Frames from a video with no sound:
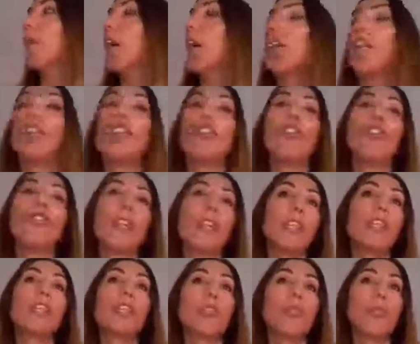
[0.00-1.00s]
new
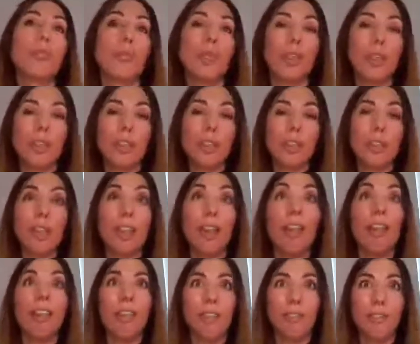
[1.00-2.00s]
range of products that
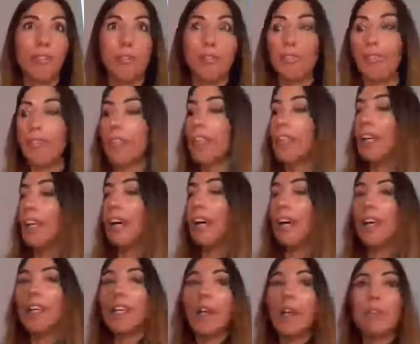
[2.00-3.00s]
I love.
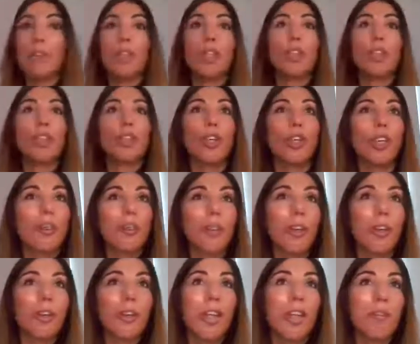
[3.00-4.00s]
And I'm going to talk
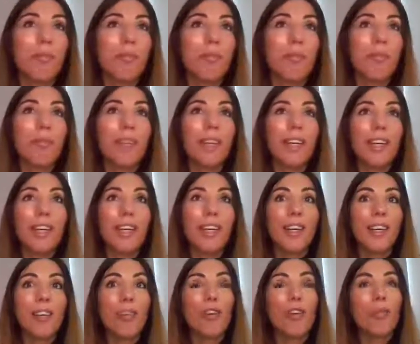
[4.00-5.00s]
about them
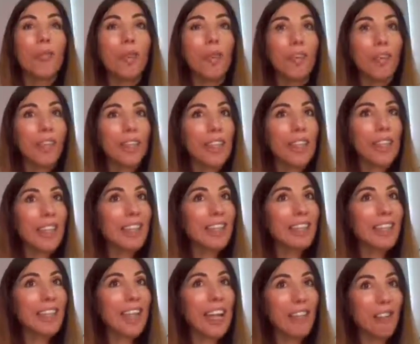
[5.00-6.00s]
on my
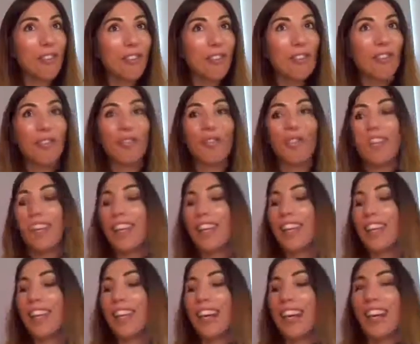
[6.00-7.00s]
next live.
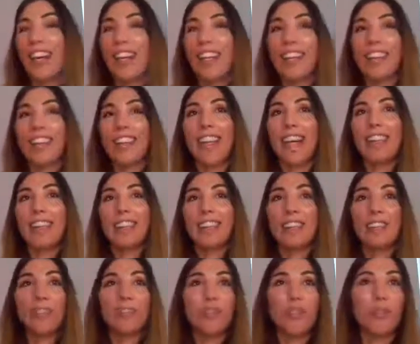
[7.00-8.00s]
And
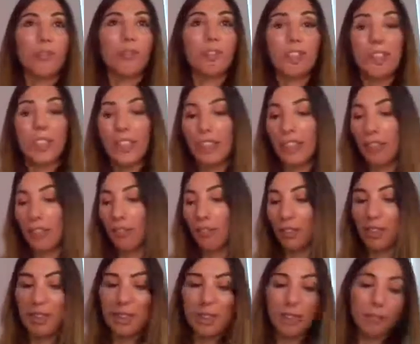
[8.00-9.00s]
that's from Tina
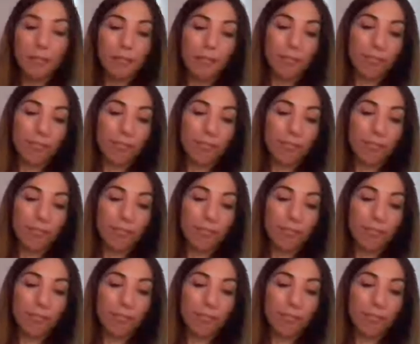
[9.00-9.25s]
Davis.